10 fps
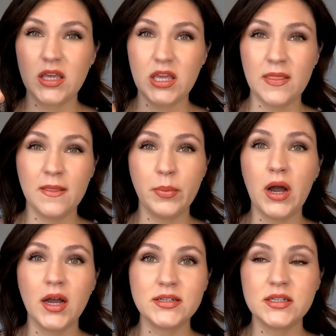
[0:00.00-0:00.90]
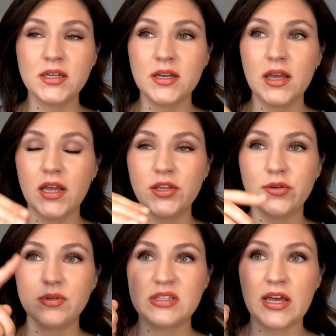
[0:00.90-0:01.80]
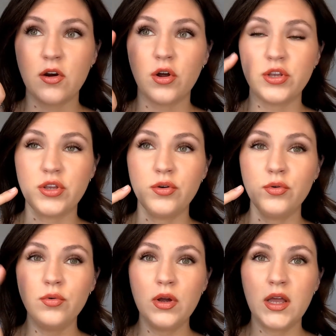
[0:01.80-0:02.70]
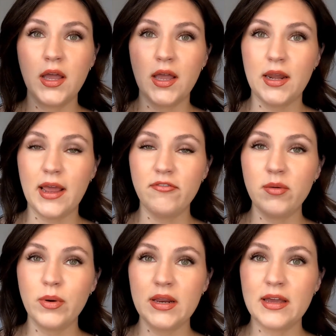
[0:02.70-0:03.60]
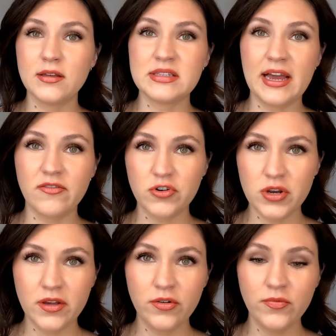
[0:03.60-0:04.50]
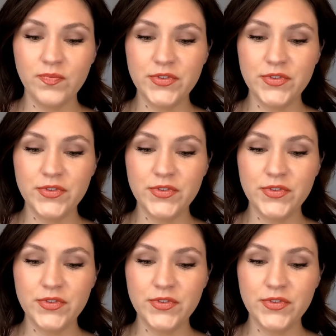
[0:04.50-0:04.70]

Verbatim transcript: in the pot and use that on you and everybody else after you.